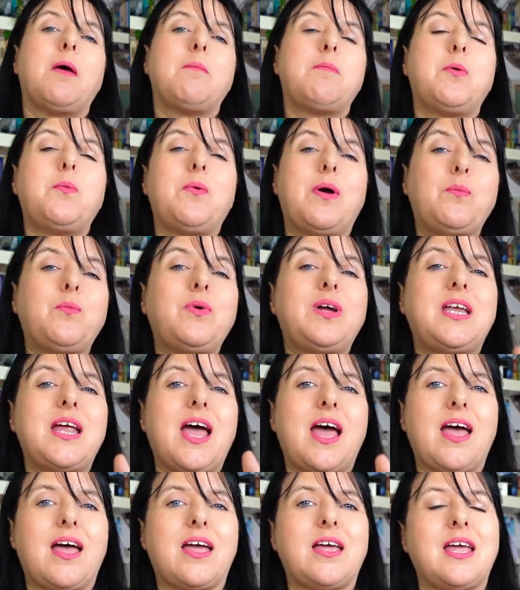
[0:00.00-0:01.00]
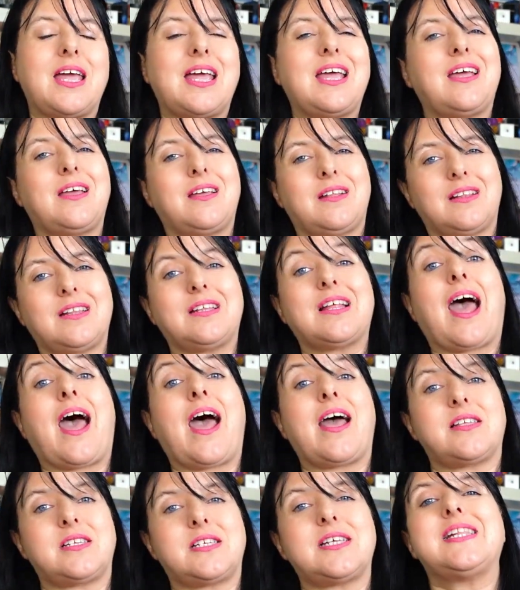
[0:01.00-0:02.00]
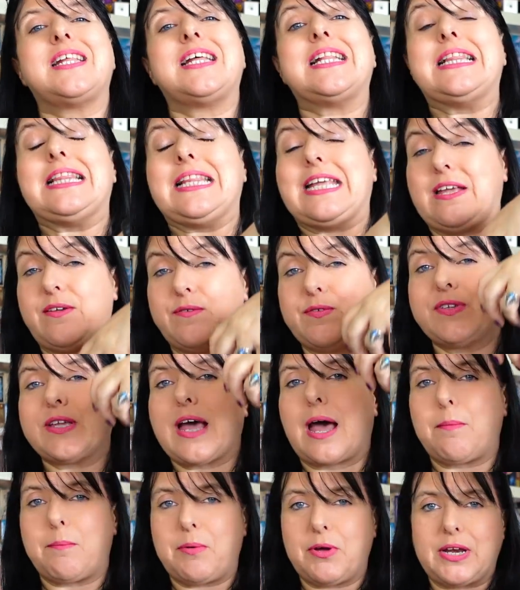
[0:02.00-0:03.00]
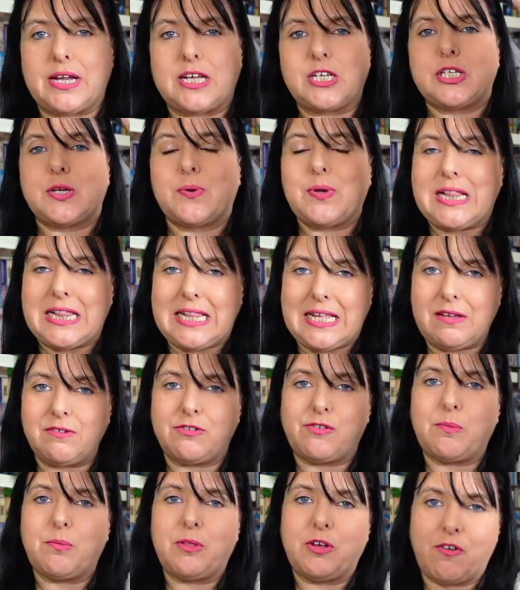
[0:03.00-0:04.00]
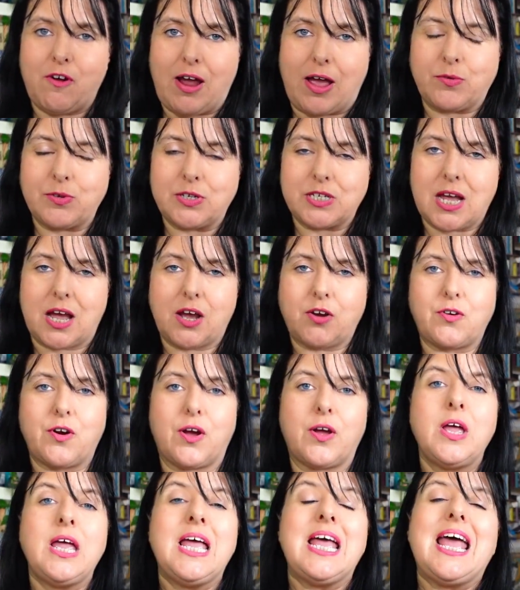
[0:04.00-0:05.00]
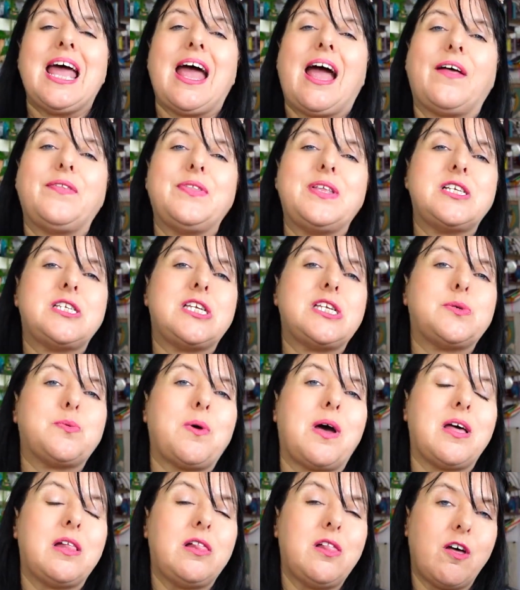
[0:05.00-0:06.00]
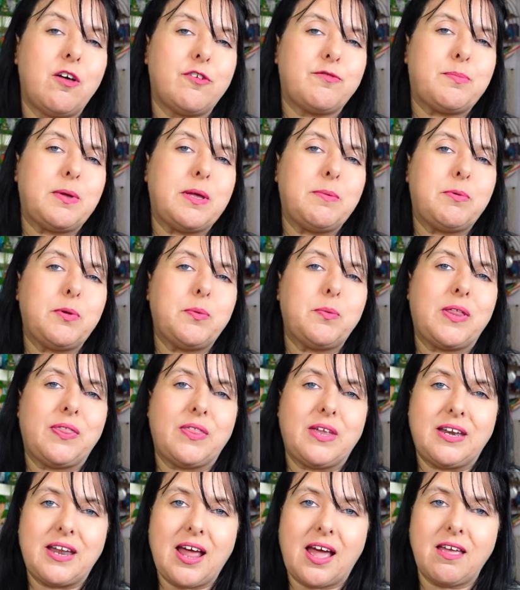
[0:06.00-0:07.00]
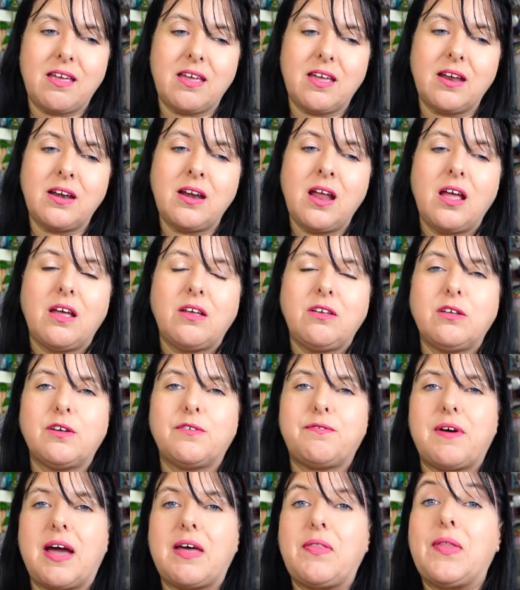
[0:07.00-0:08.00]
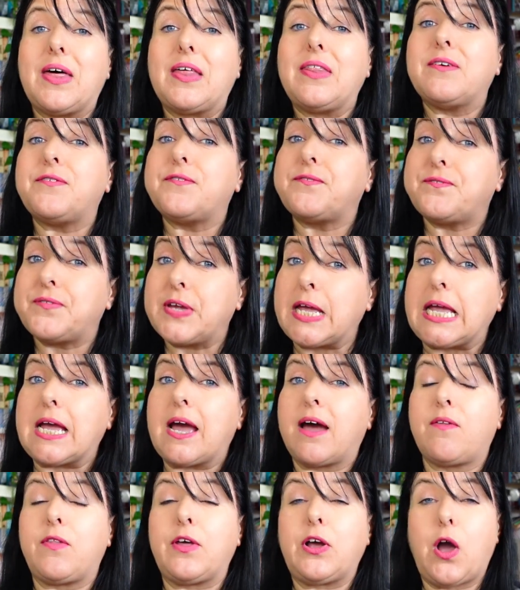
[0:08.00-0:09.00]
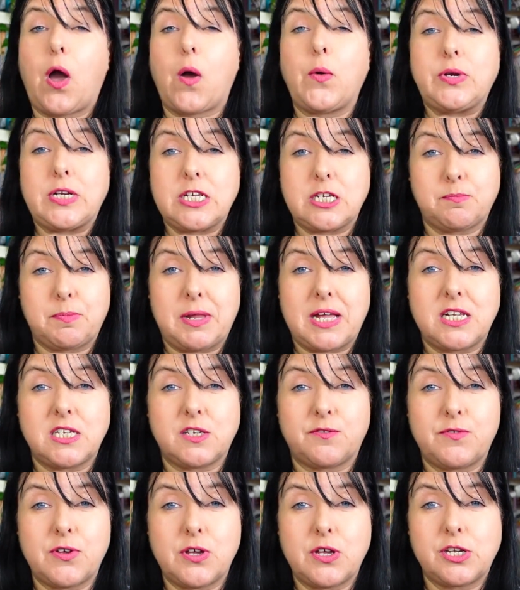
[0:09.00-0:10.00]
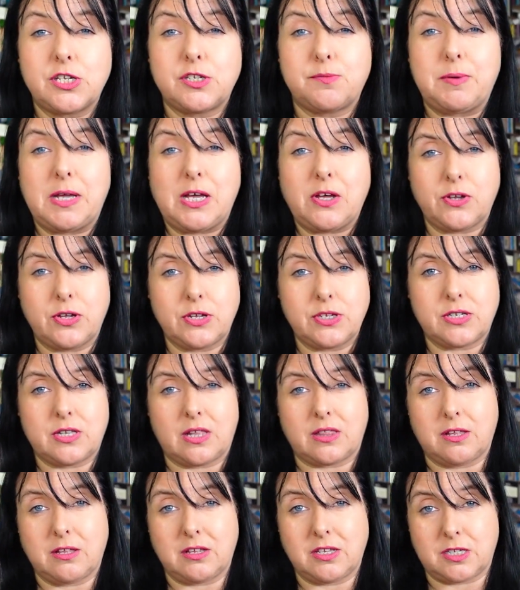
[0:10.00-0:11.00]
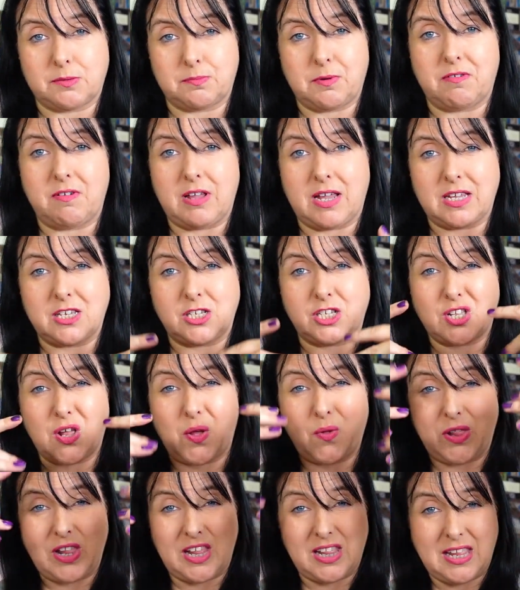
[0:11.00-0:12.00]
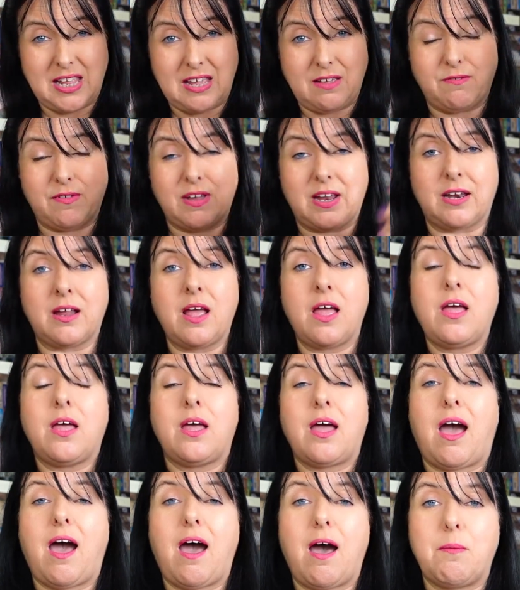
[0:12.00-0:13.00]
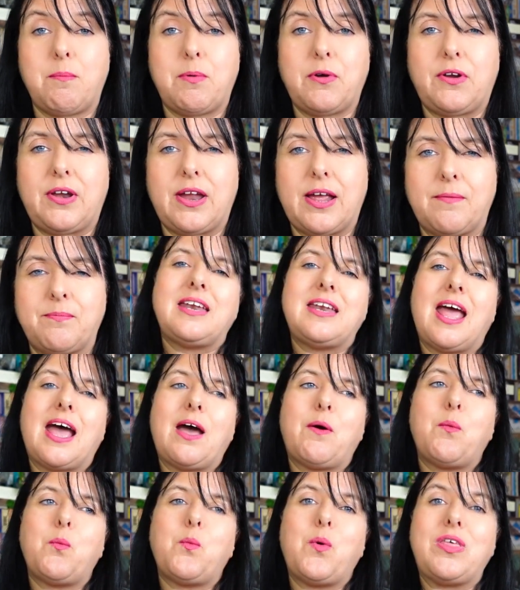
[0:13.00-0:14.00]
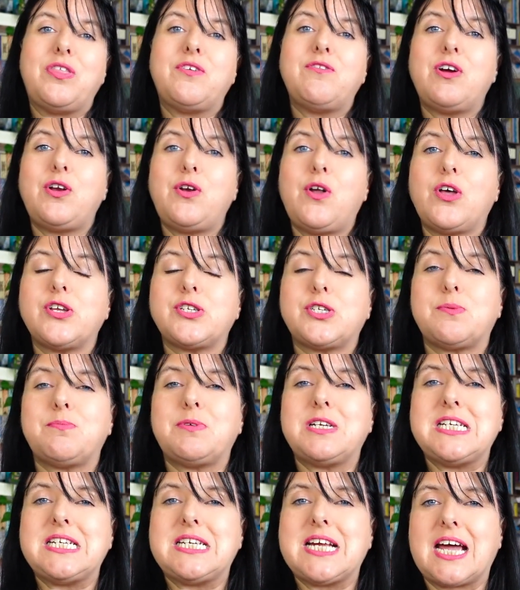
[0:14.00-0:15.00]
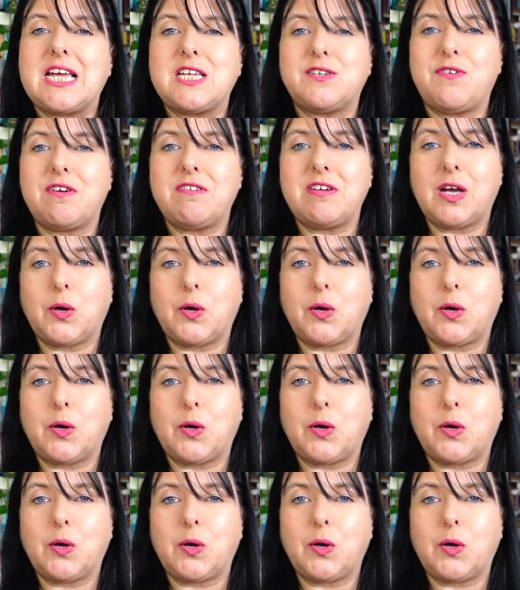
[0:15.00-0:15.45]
But when we die, it actually leaves our body. So it leaves from the crown chakra. And this is why a lot of people, when they're dying, you'll find that the feet are the coldest place first, because the spirit is slowly leaving our body. Now, whether or not somebody dies very